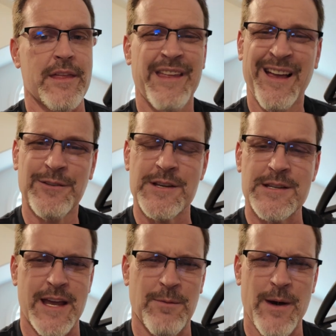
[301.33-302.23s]
I think I'll
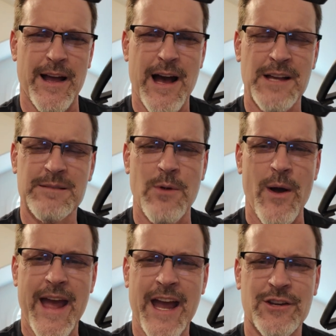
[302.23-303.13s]
just take my
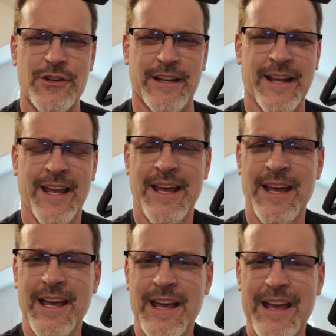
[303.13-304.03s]
Osmo Action
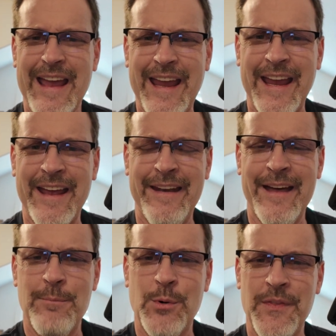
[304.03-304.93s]
and
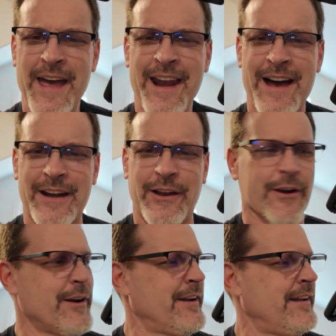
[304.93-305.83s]
uh, put that on
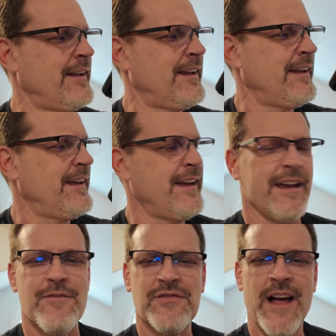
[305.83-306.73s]
here
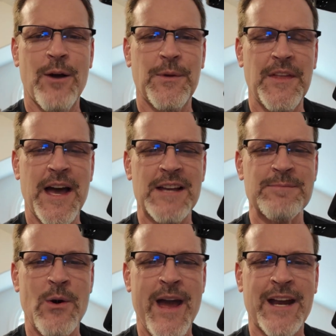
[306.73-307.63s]
and fly it with the
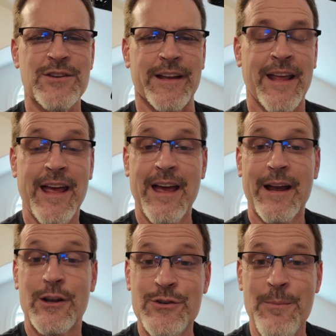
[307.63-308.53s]
Osmo Action.
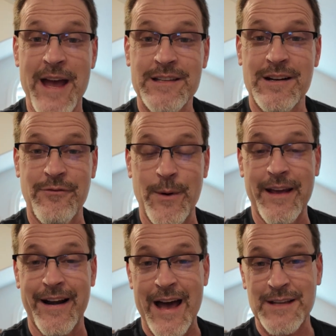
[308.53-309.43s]
Could you imagine if we
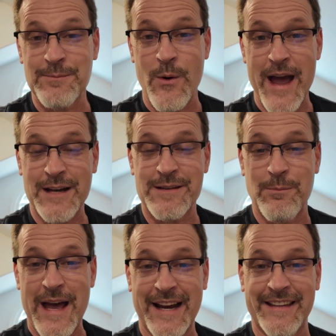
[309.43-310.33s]
had an Osmo
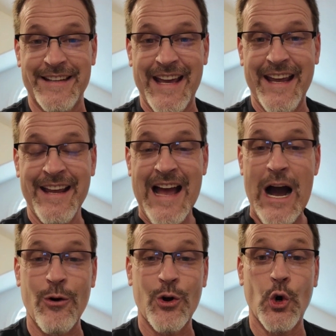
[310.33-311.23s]
Action back in the day,
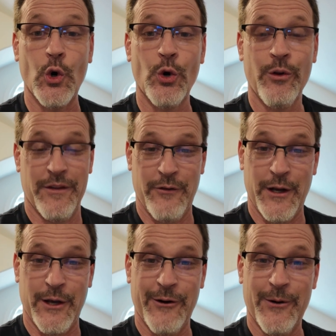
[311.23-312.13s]
how cool the
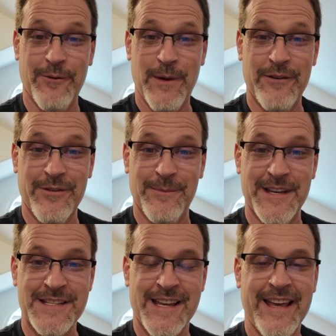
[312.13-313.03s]
video would have been from
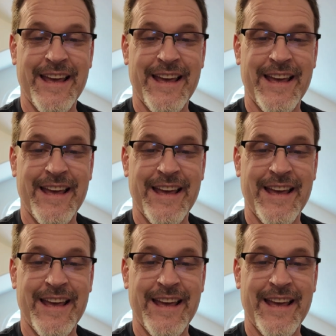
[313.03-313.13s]
this?